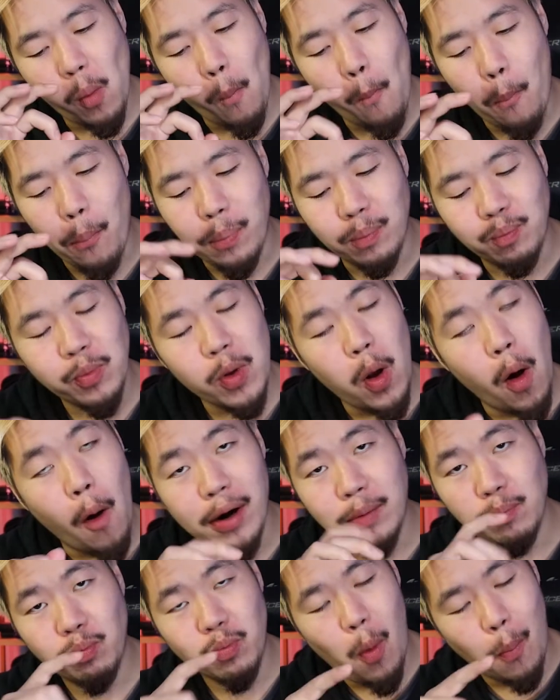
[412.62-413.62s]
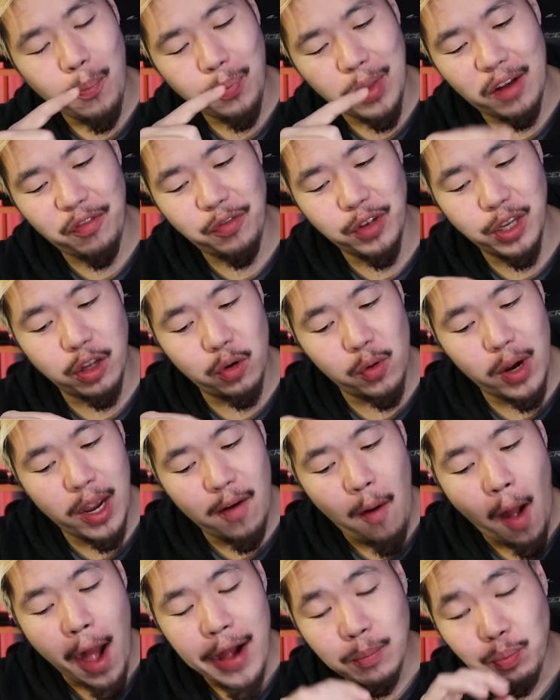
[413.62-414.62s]
Mm. Definitely the
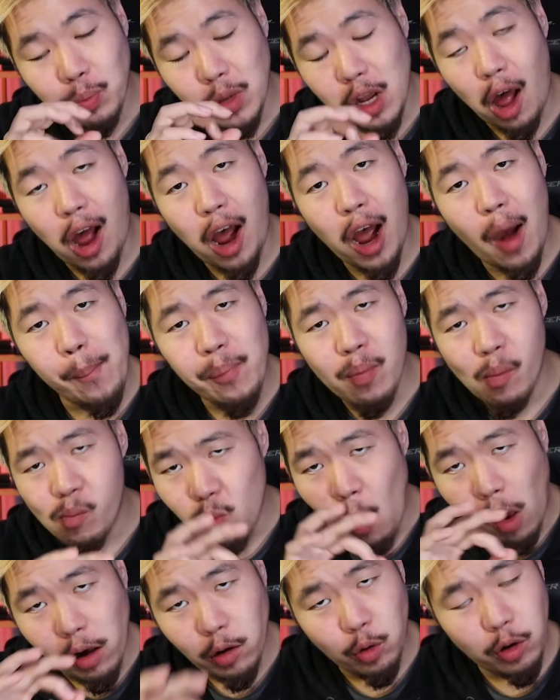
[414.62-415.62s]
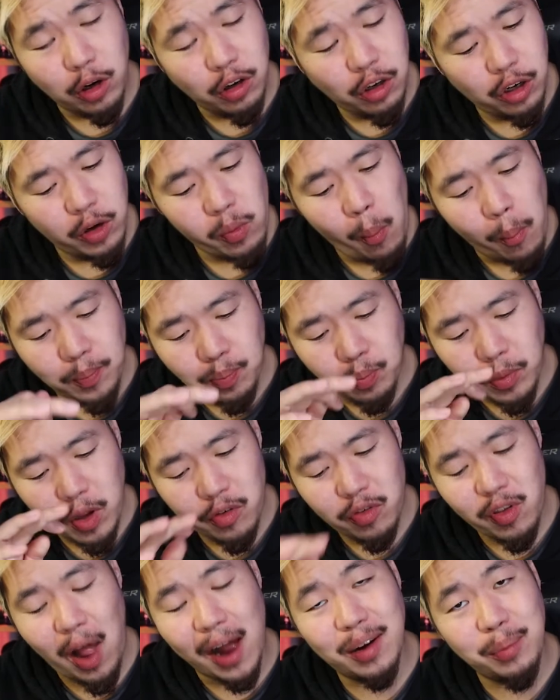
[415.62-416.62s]
way, hot, crunchy.
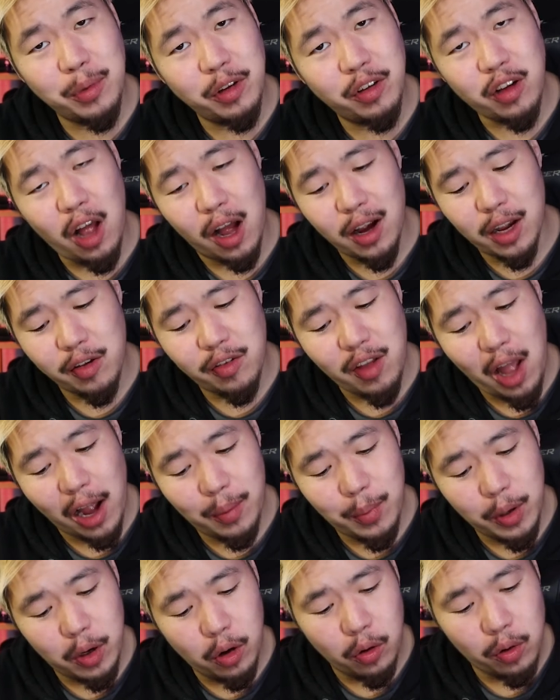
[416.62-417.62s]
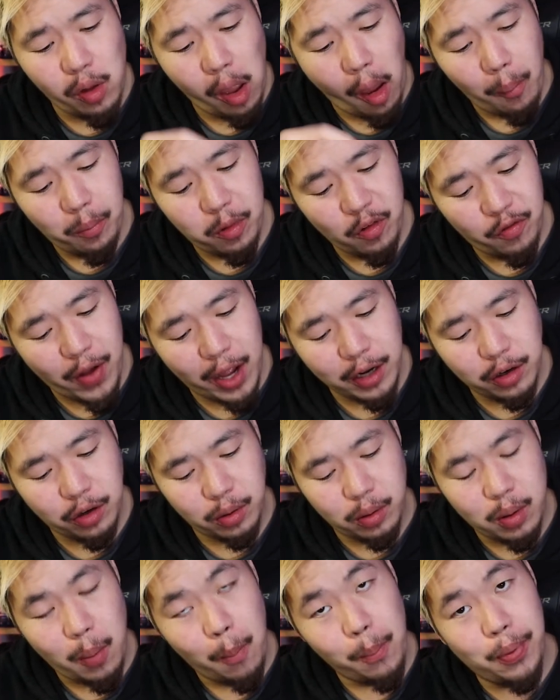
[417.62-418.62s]
It's not going to be soggy. It's not going to be cold.
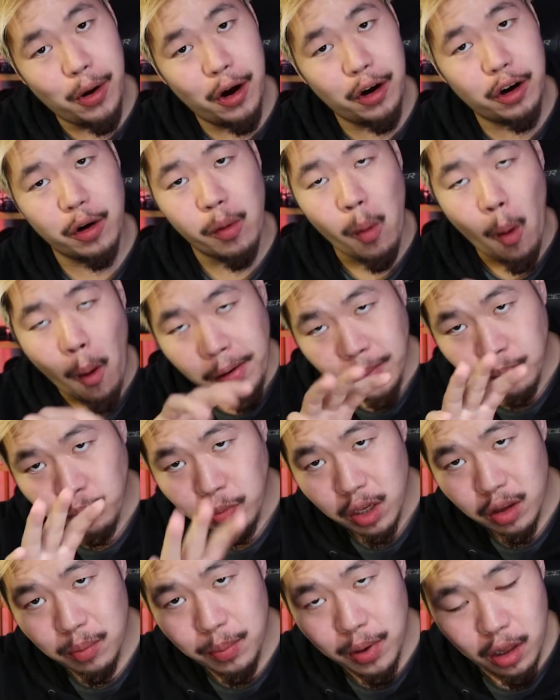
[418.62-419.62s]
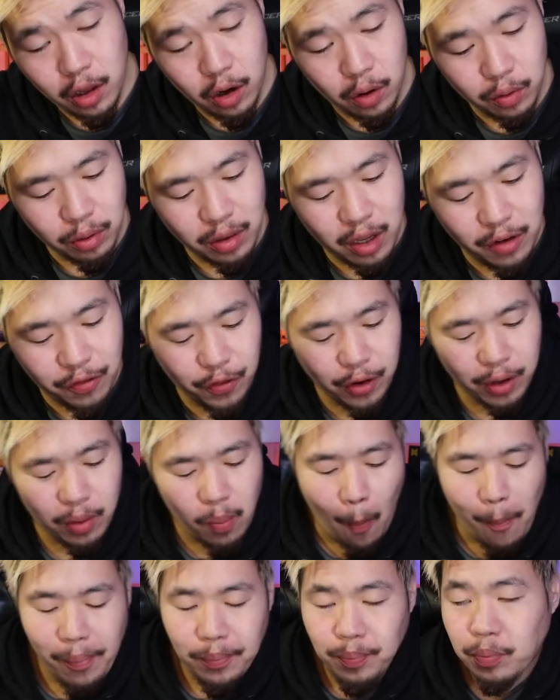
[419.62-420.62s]
Perfection. Burger, going to be a little different,
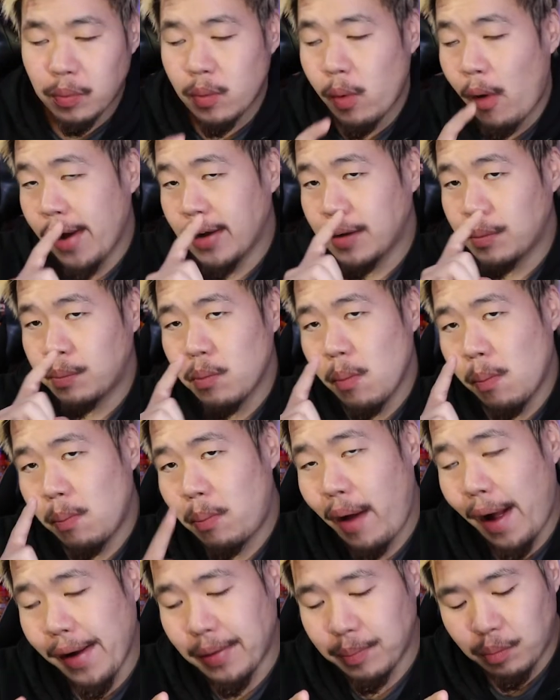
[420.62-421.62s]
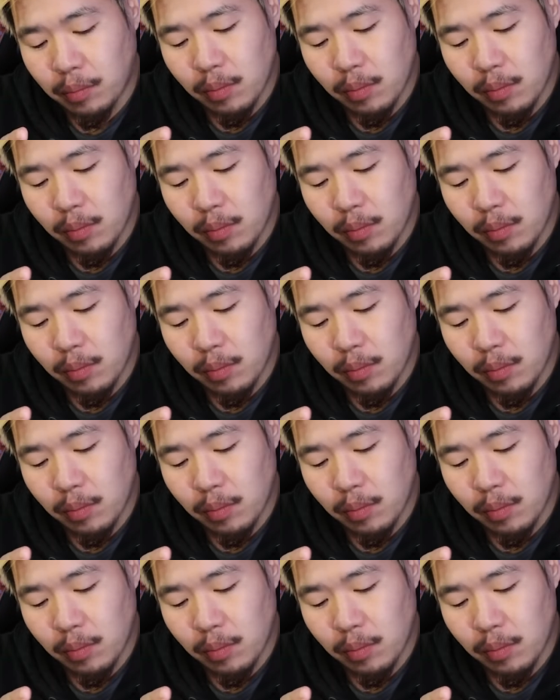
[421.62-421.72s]
but